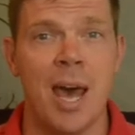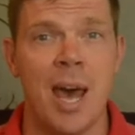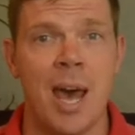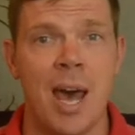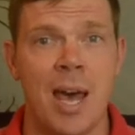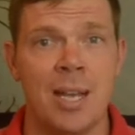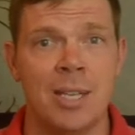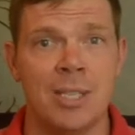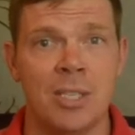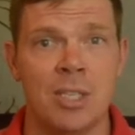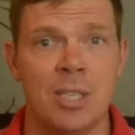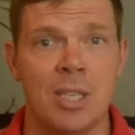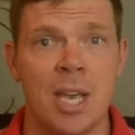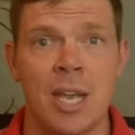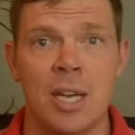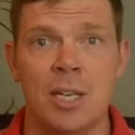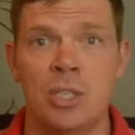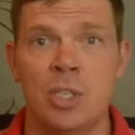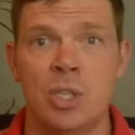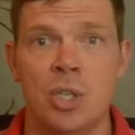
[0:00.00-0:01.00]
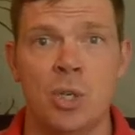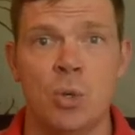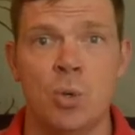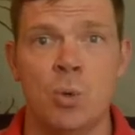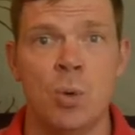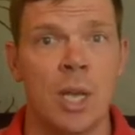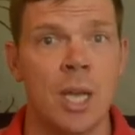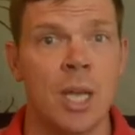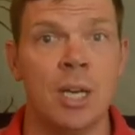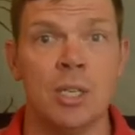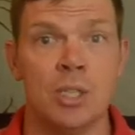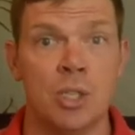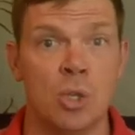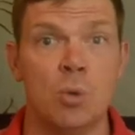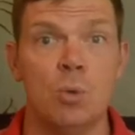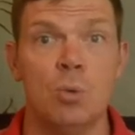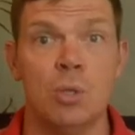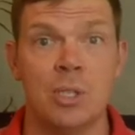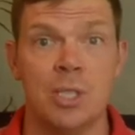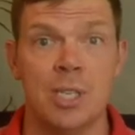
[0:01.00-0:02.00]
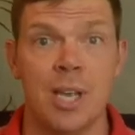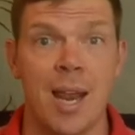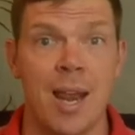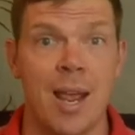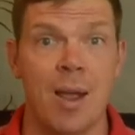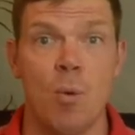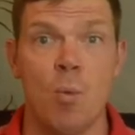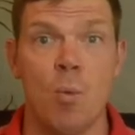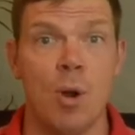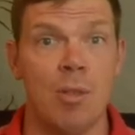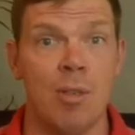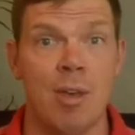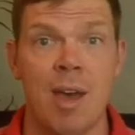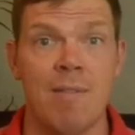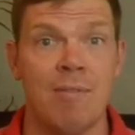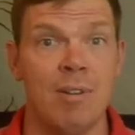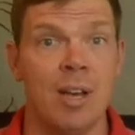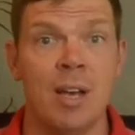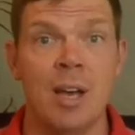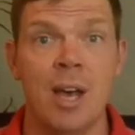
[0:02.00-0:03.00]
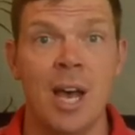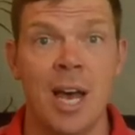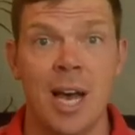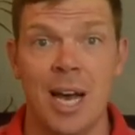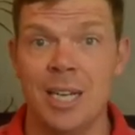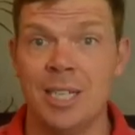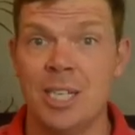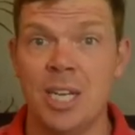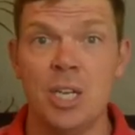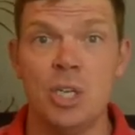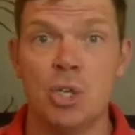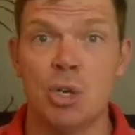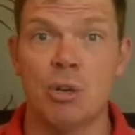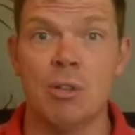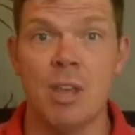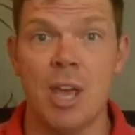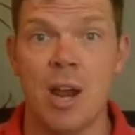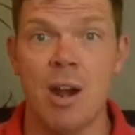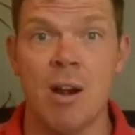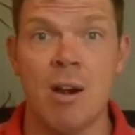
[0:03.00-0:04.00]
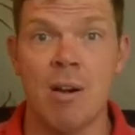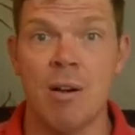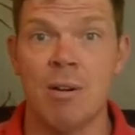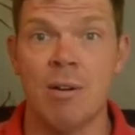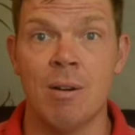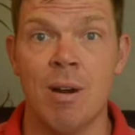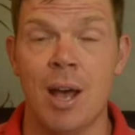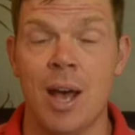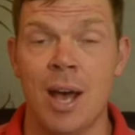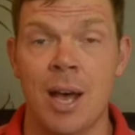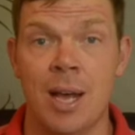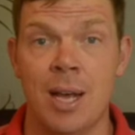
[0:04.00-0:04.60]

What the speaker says: as they do in a school setting where they have a teacher there